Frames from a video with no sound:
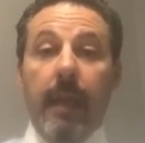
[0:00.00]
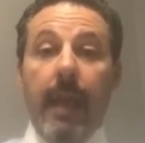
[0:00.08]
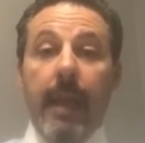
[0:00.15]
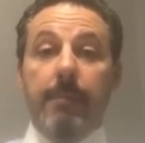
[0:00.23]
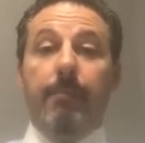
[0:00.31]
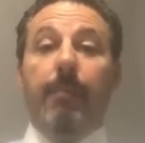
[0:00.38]

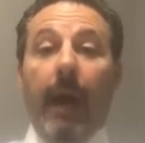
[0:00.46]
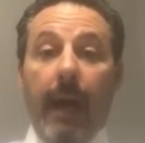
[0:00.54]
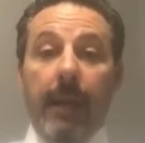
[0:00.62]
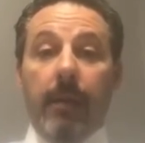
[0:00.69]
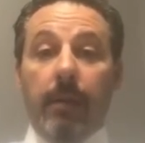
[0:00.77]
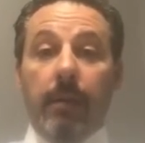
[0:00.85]
A
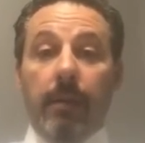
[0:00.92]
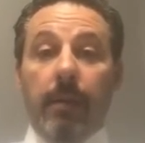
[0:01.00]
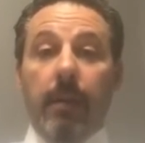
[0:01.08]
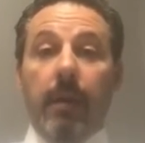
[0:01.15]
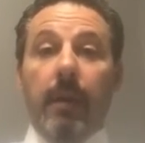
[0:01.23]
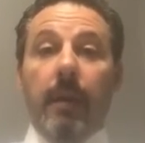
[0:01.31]
buyer
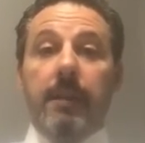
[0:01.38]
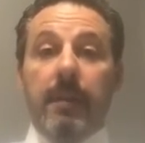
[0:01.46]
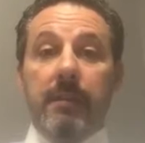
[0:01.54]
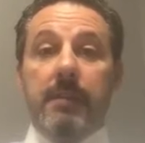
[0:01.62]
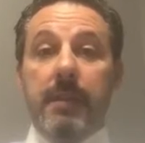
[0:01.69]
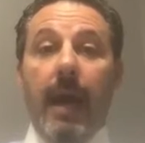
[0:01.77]

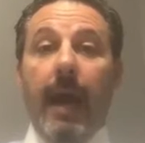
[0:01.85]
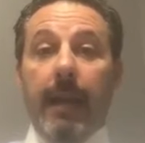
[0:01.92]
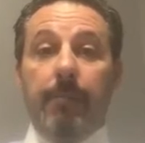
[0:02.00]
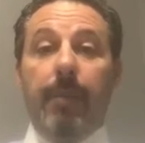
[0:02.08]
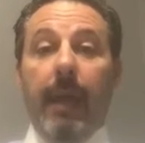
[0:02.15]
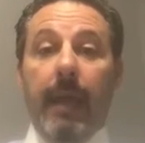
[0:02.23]
does
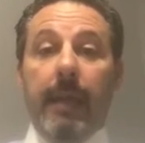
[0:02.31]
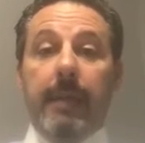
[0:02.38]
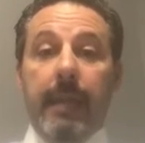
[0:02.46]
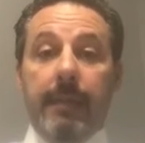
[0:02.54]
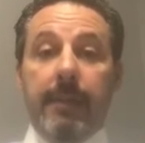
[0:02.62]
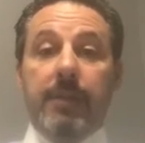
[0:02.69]
not pay
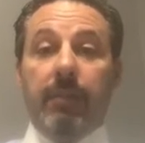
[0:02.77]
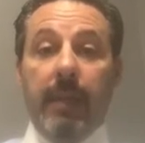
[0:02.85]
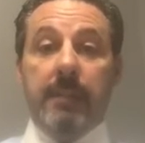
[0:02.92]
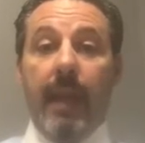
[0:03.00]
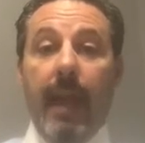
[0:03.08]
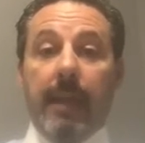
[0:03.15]
in the
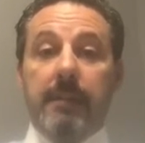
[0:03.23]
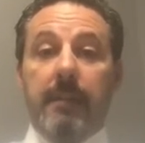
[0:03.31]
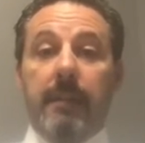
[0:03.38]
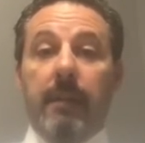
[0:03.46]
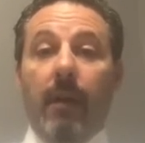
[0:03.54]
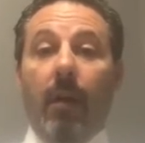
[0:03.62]

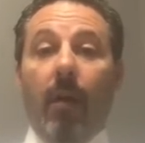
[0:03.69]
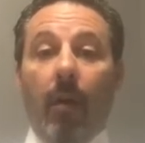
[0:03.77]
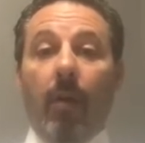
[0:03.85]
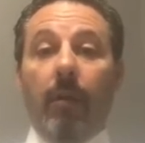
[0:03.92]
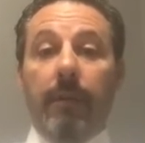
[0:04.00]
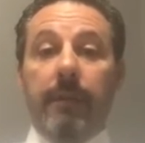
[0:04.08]
transaction.
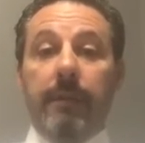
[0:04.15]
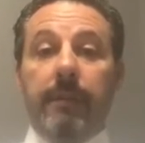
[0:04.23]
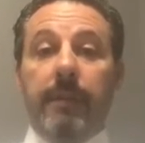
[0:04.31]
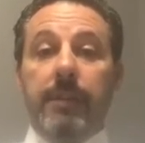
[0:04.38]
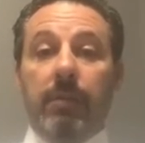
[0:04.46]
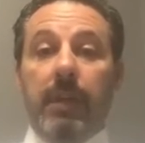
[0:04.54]
All
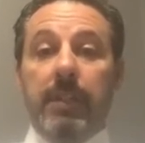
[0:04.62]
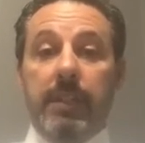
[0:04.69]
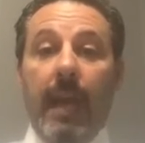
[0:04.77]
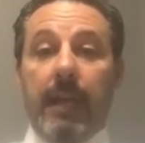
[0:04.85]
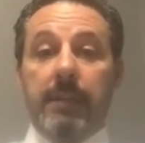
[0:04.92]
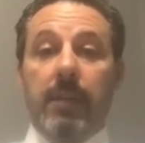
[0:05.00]
the
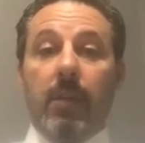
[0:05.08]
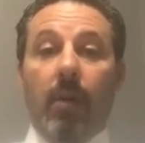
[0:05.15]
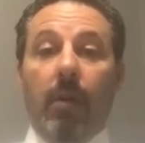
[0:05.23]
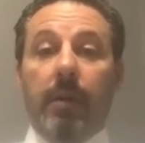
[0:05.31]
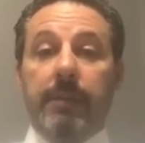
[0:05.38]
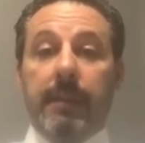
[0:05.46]
transaction
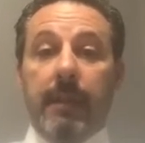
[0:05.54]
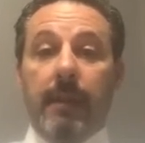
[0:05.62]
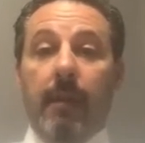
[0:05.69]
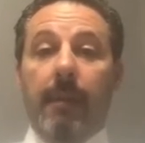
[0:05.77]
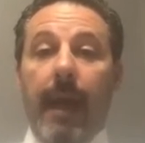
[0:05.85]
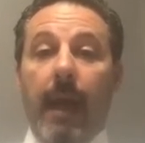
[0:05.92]
costs
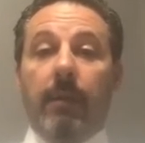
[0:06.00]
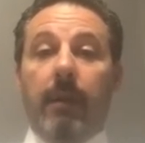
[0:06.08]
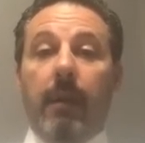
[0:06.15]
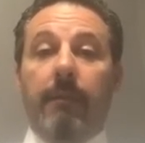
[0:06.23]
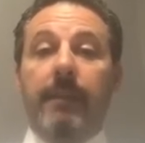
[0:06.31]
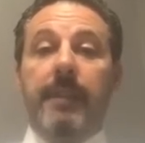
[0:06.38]
come
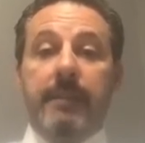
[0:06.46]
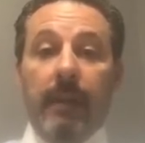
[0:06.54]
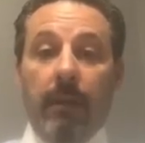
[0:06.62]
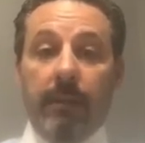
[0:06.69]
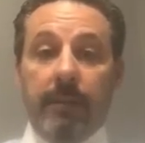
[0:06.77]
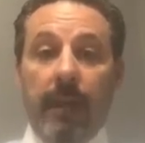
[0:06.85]
out of the
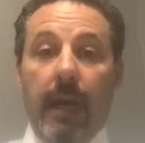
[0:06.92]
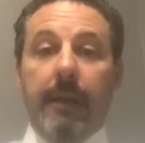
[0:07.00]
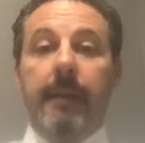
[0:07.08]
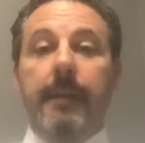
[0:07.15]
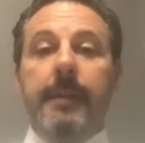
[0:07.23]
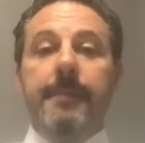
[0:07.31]
sell side.